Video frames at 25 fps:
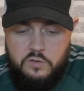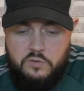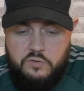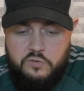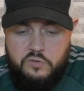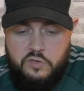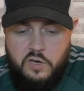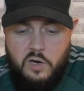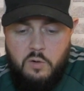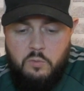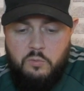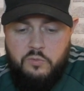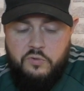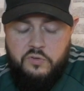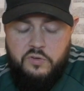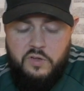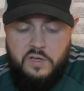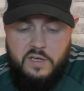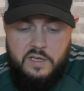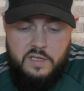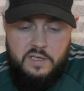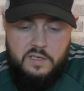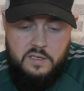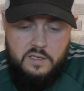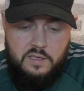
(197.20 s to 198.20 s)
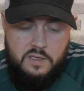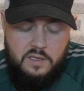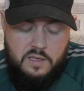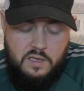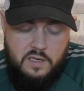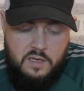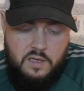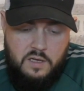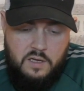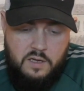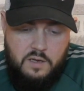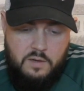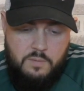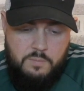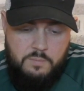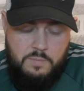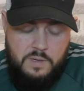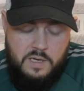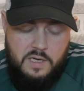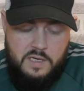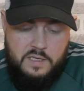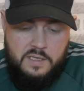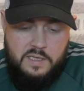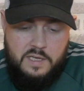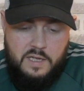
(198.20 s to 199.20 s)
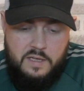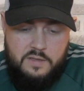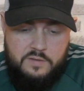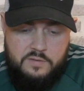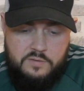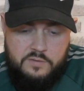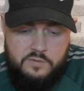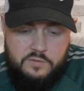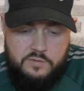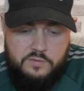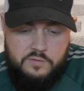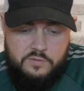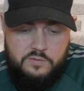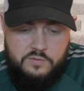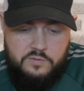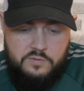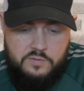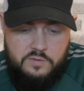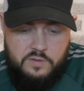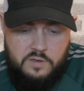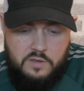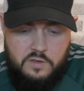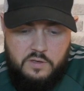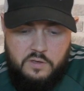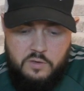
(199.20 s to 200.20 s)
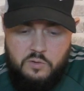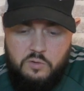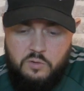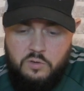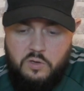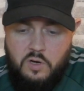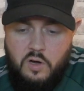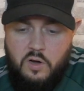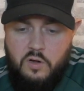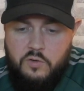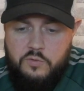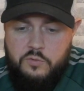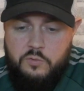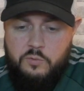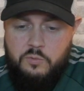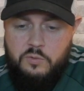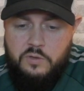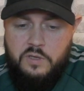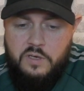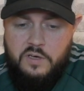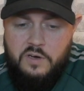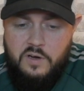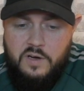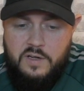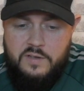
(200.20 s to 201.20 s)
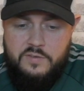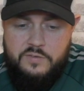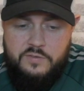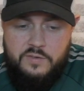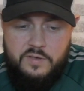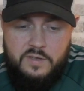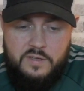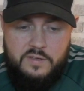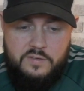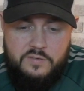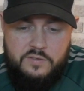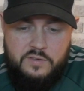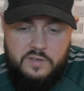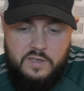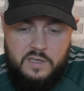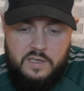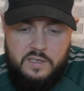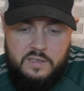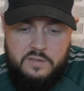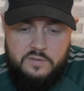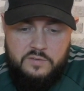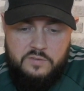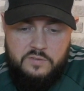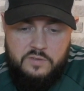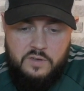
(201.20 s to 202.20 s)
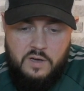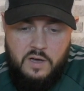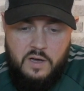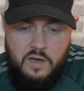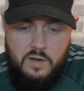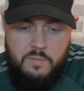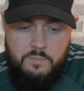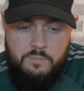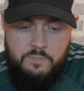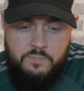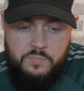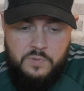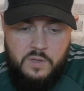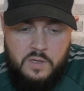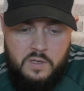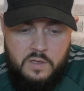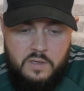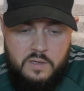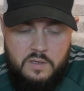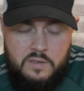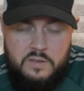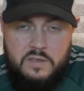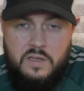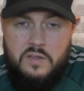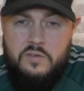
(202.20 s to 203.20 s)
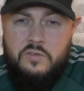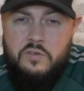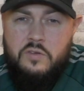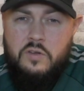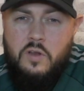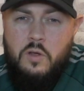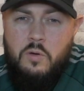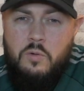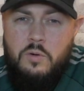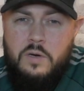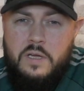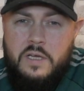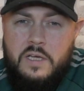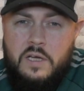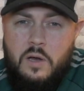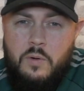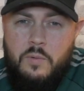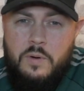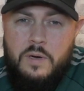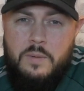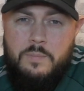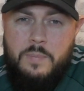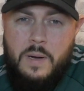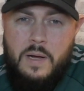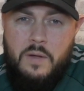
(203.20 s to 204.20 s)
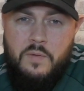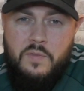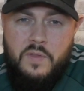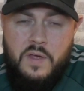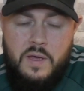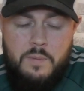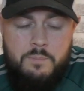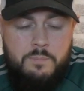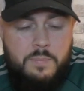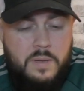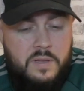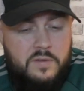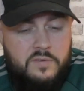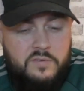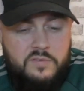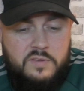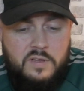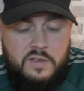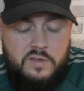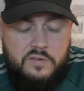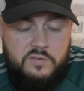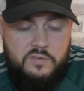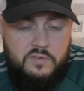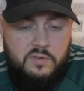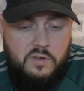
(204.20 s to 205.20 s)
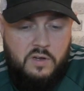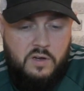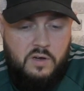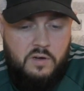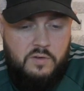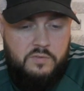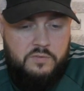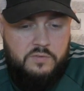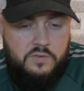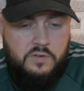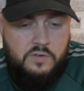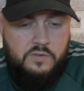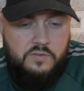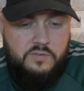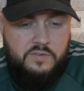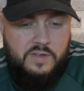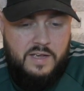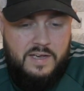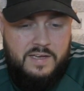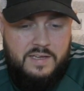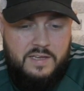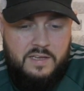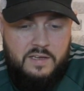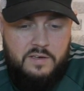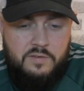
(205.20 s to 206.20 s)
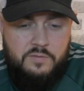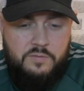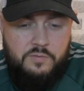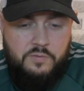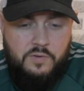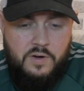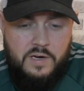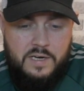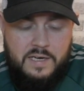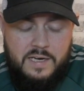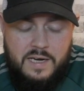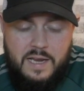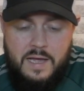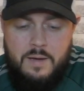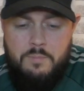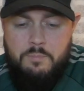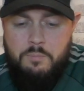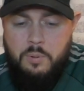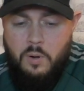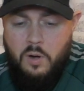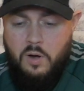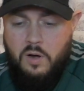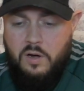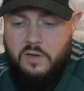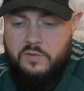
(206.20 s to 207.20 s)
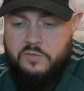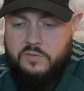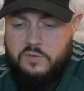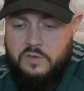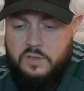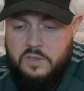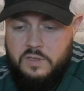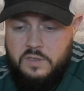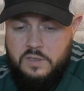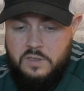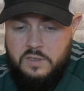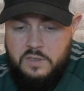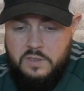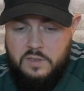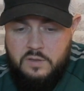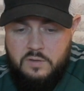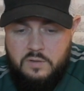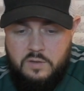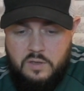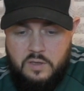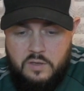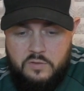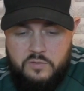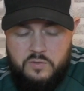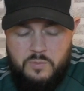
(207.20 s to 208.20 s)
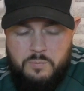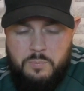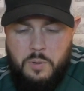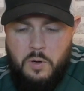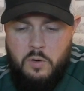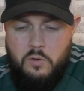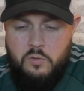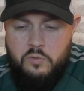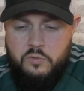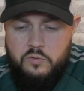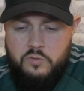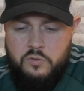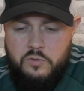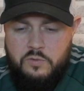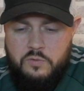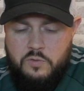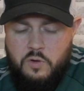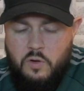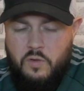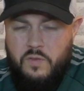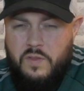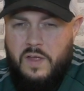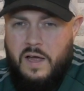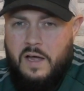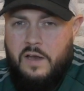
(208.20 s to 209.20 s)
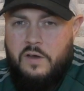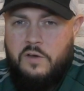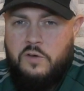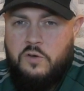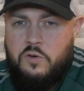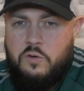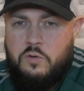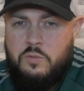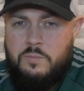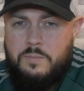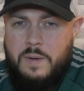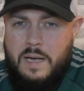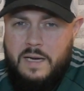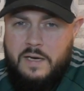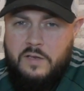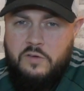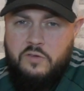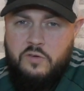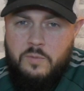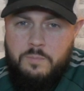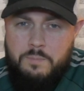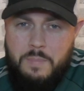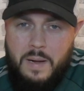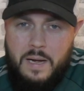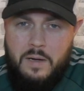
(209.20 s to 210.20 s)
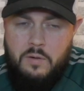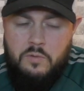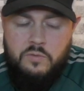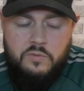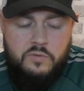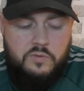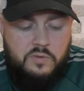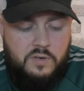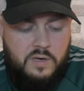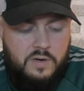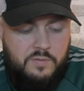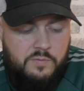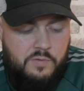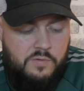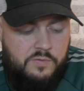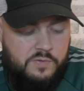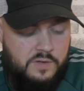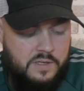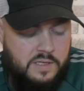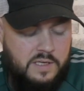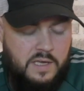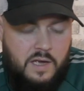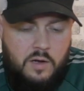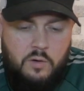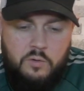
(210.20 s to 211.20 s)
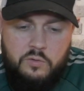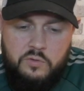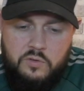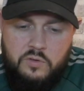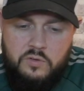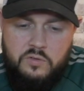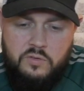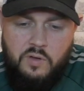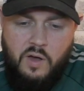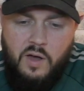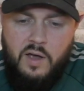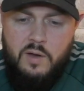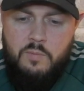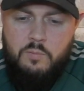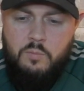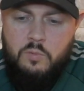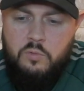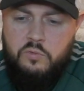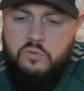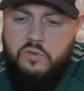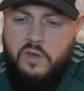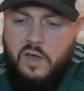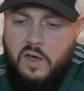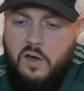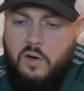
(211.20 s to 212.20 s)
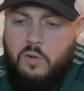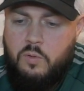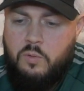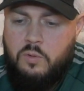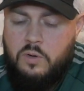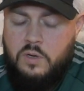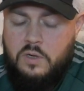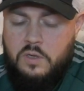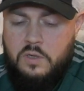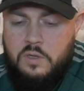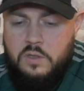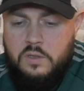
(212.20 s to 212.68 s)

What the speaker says: Chelsea against Newcastle United. And they're slowly going about their business after sacking Frank Lampard. I suppose you've got that new manager bounce and everything else, and time will tell